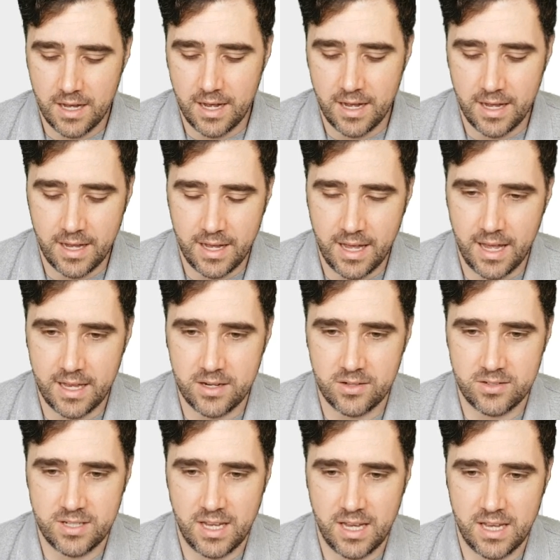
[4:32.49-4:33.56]

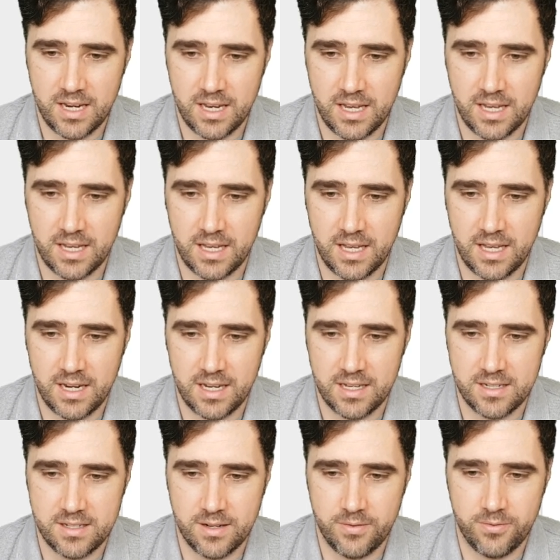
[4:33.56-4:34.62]
annotating in a
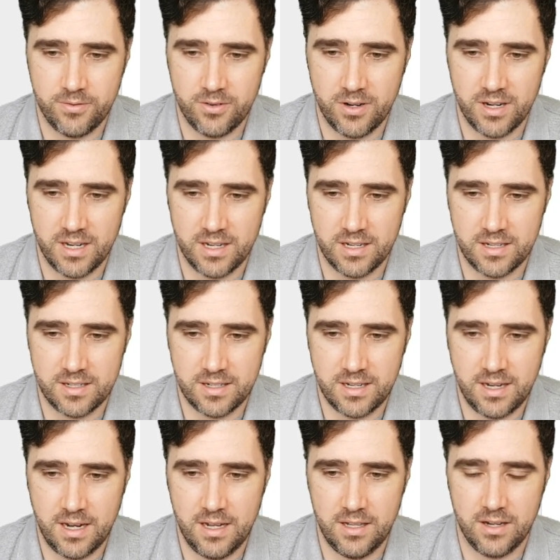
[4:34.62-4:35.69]
different
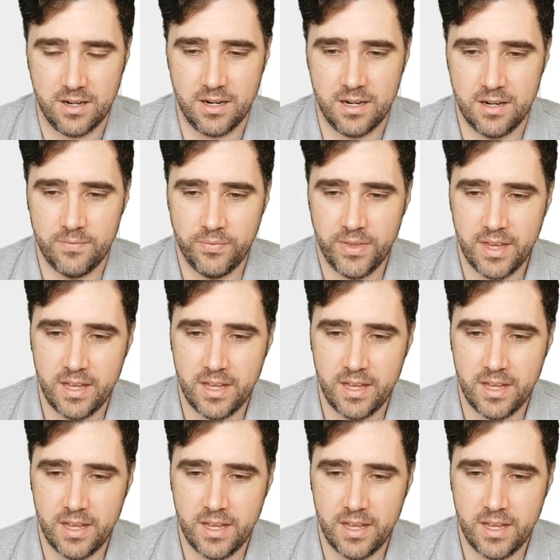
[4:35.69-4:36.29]
color.